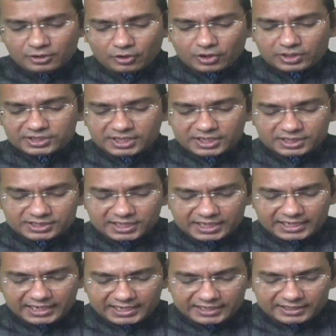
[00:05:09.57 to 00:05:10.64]
On the other
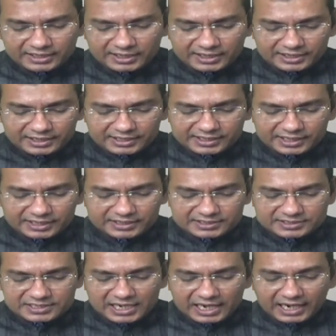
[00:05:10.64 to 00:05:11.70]
hand, it
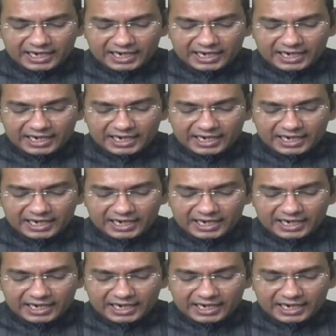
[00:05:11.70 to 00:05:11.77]
is